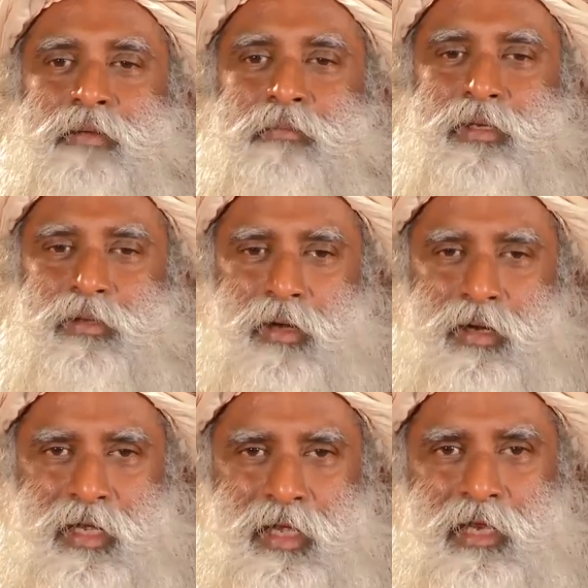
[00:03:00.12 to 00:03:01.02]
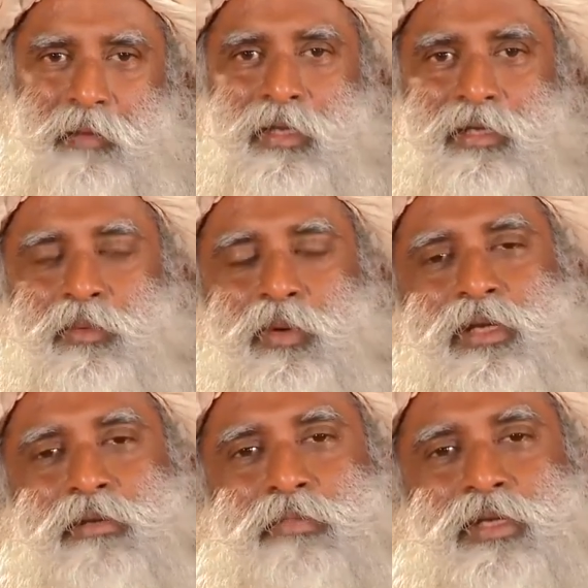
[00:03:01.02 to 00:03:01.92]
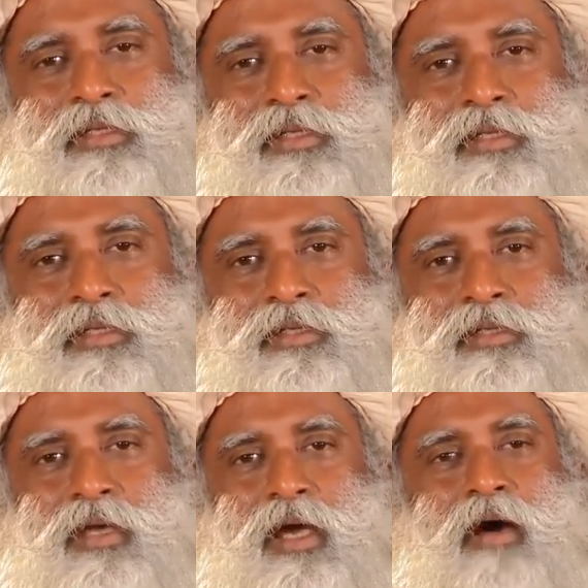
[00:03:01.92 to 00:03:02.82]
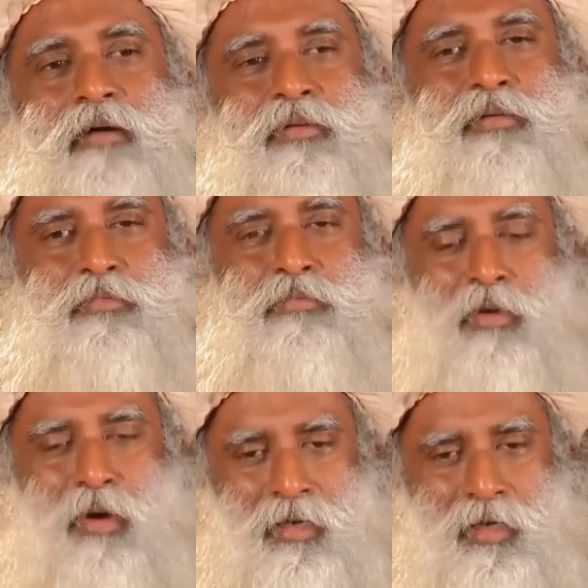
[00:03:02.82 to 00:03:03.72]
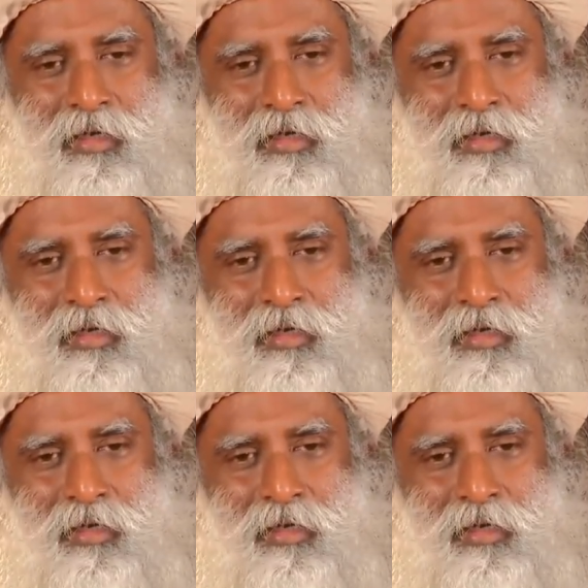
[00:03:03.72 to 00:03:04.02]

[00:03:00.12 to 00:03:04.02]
But chronic ailment, what it means is, our own body